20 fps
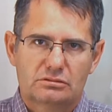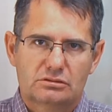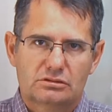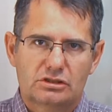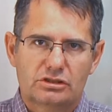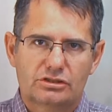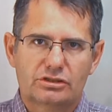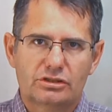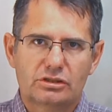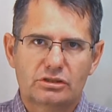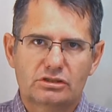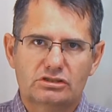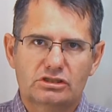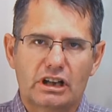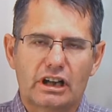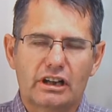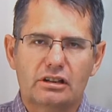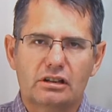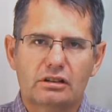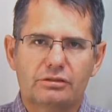The true
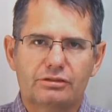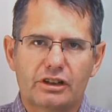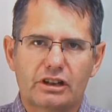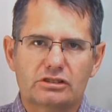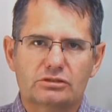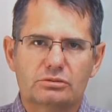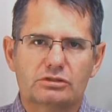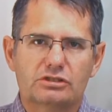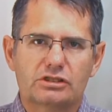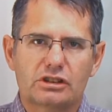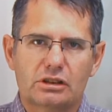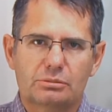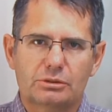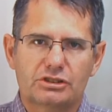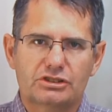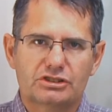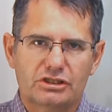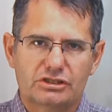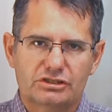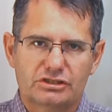sacrifice would come
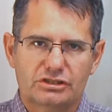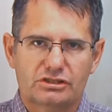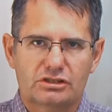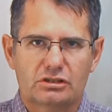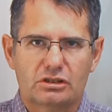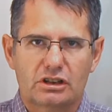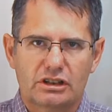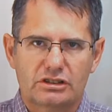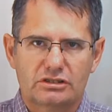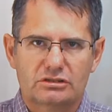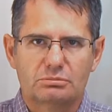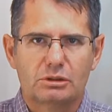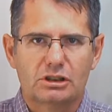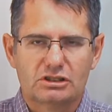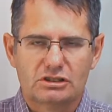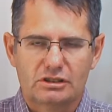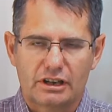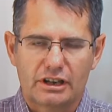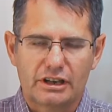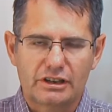in Jesus Christ
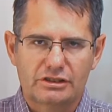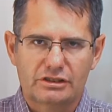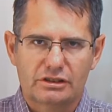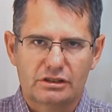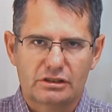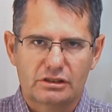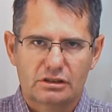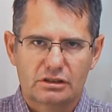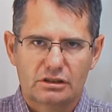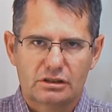much later.